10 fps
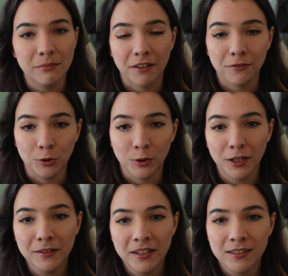my
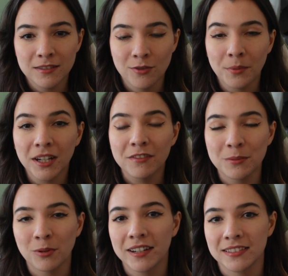floor, so I'm gonna have
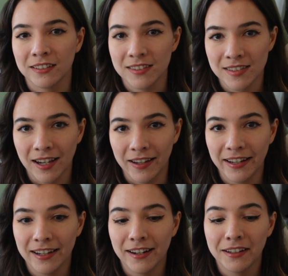to practice outside,
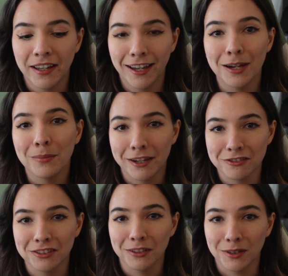and I am
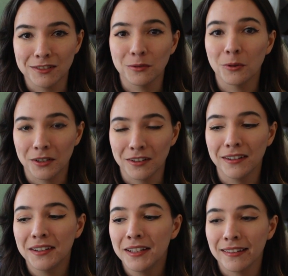actually going to
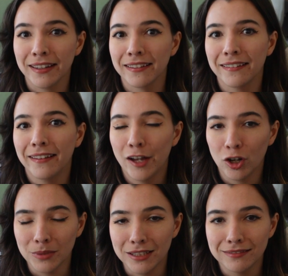order like
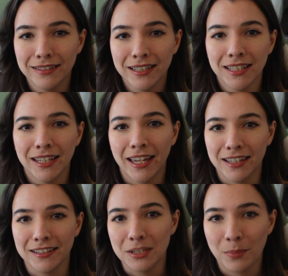helmet
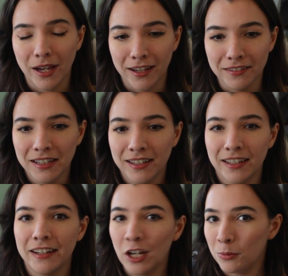and knee pad
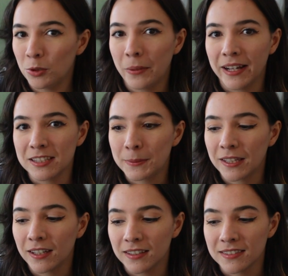and elbow pads,
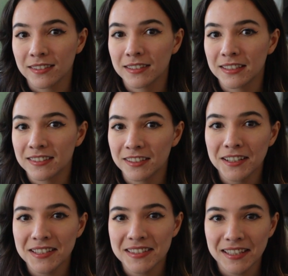because
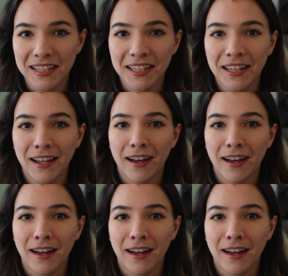seriously,